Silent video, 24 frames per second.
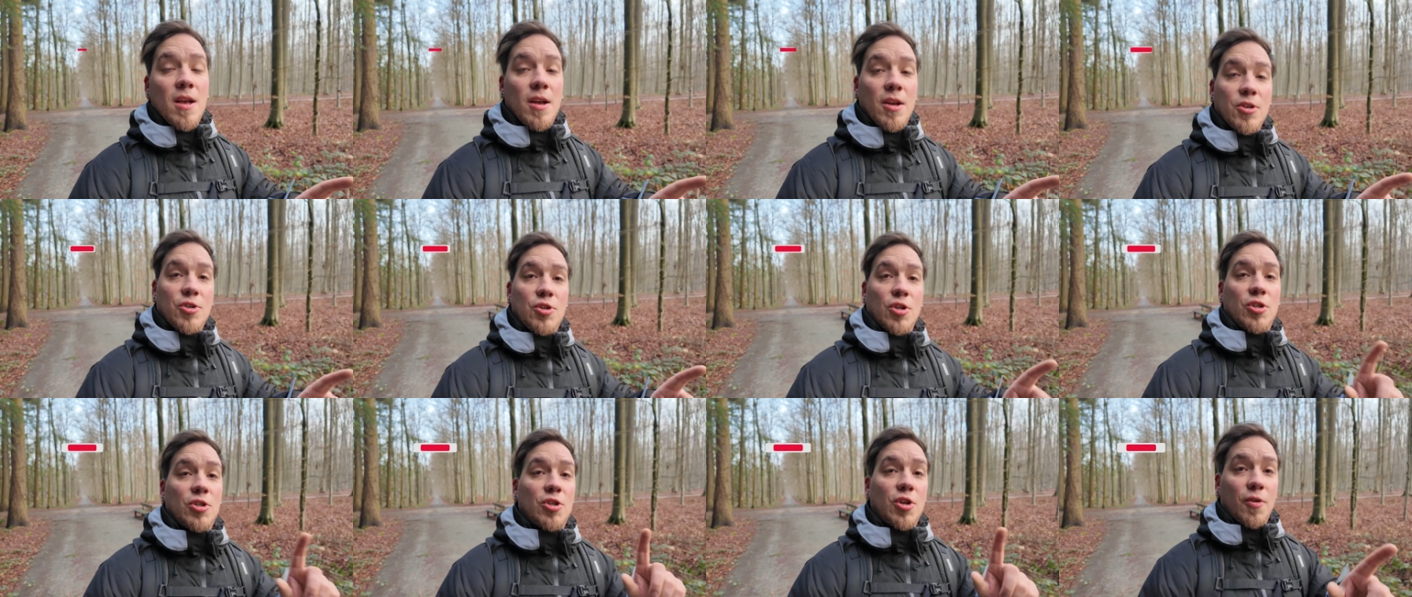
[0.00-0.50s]

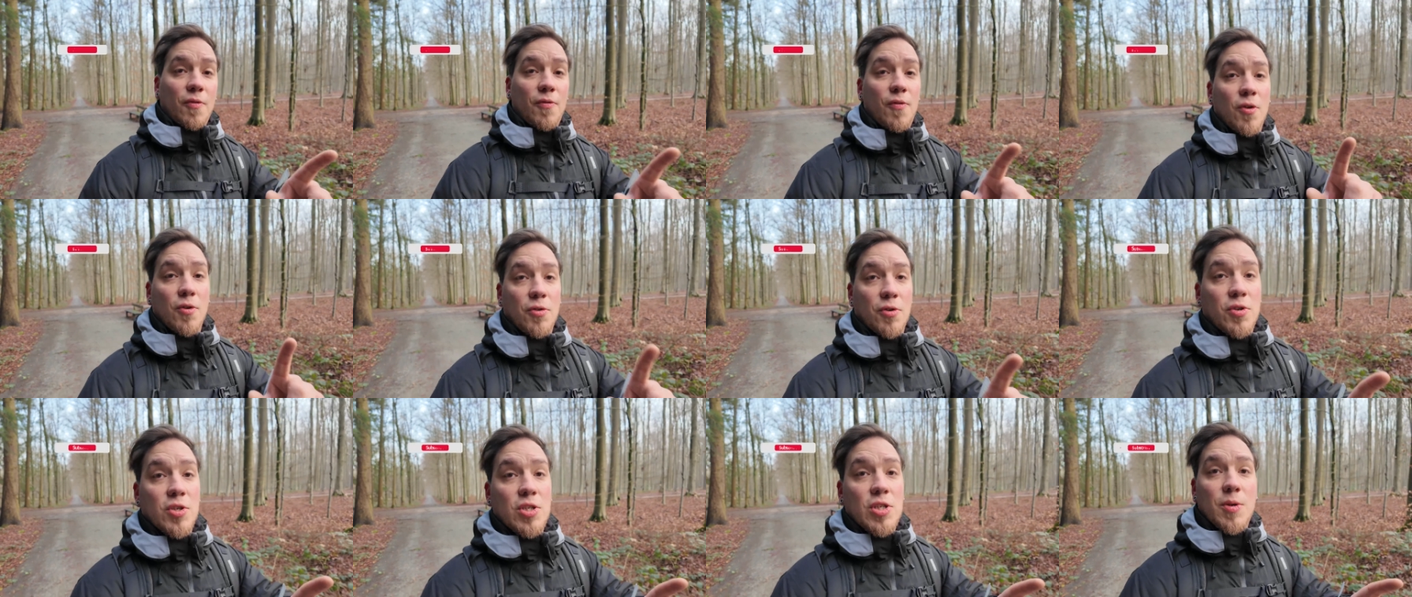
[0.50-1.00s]
judge your
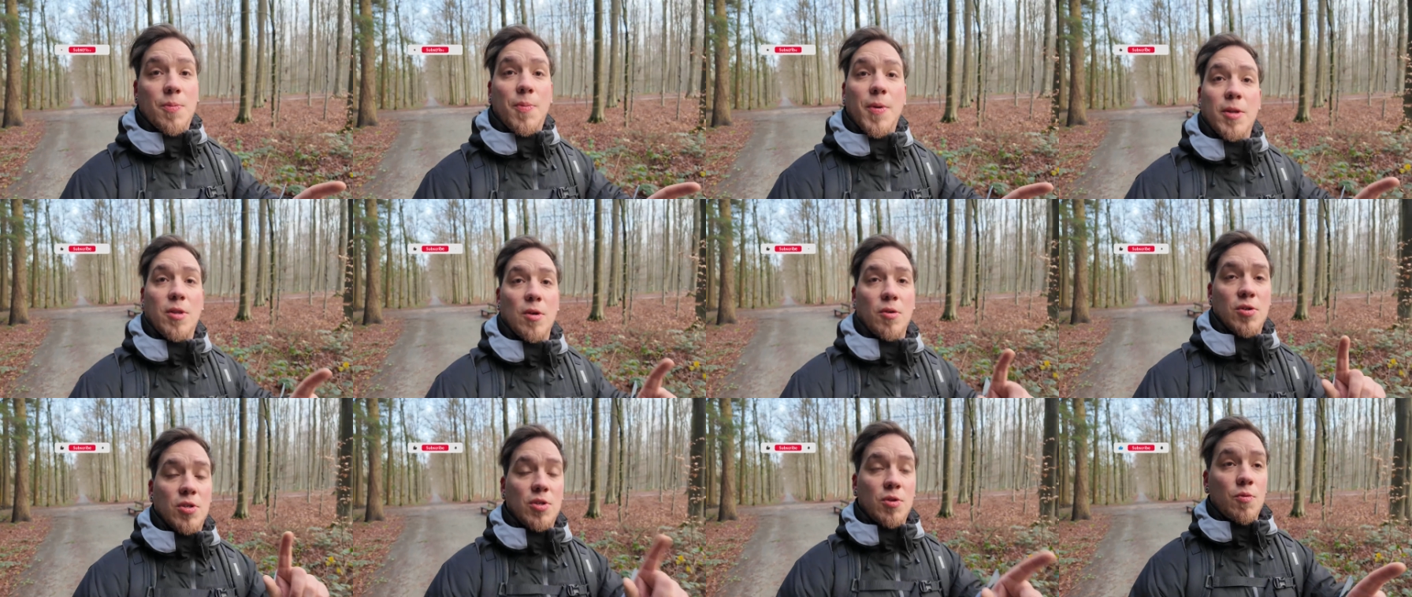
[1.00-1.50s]
photos
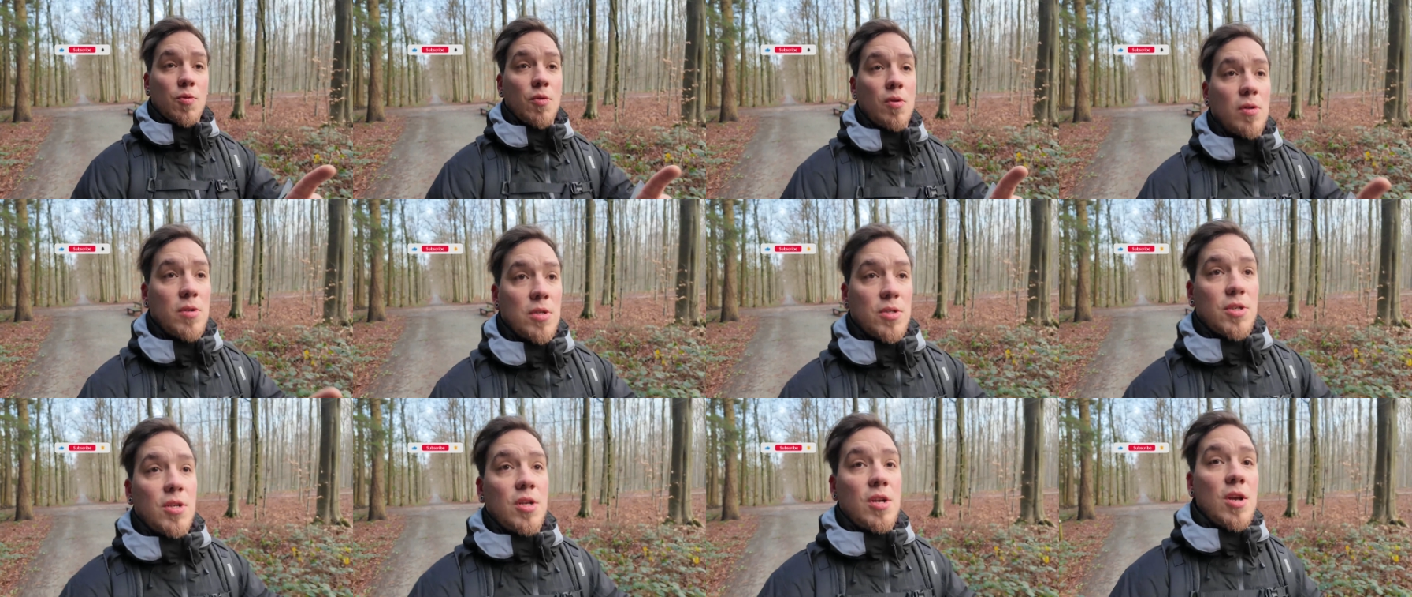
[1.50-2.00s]
with those
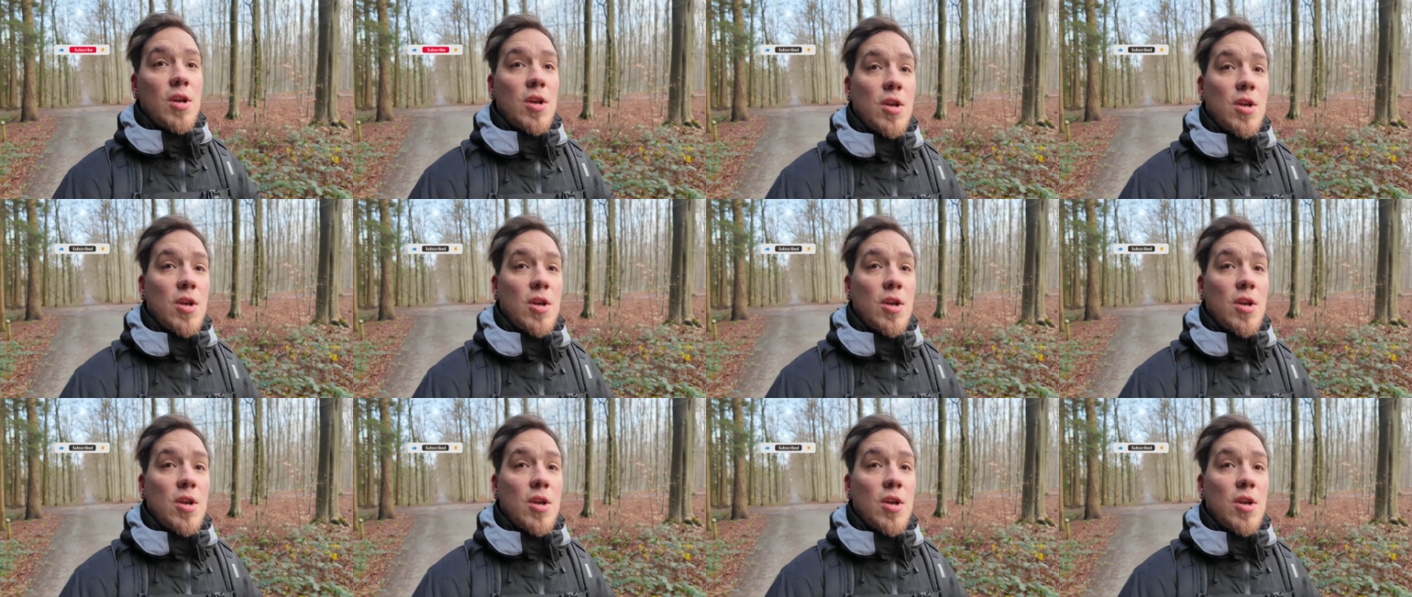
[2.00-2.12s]
rules.